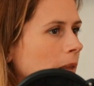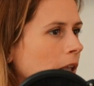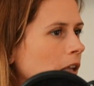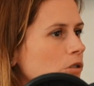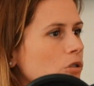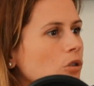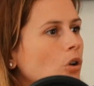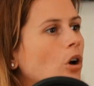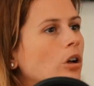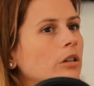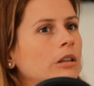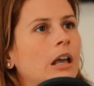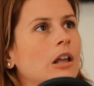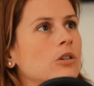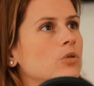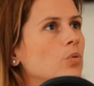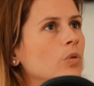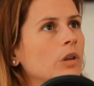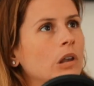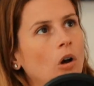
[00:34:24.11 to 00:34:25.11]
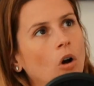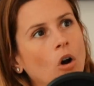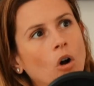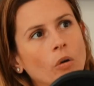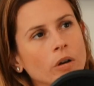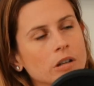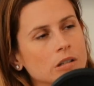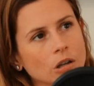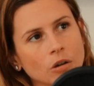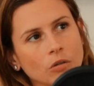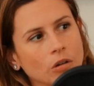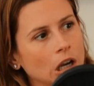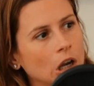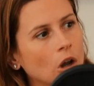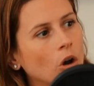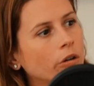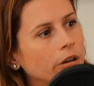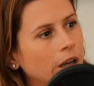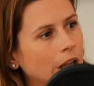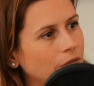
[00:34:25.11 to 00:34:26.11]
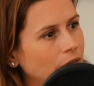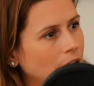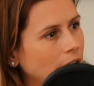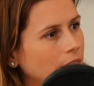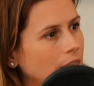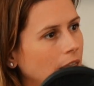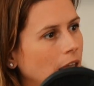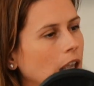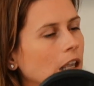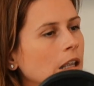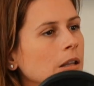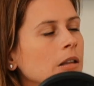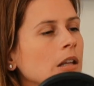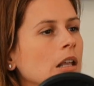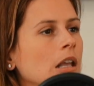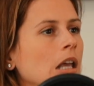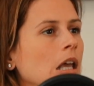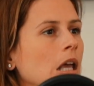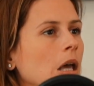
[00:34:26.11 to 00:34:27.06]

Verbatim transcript: It's not that we always agree on everything.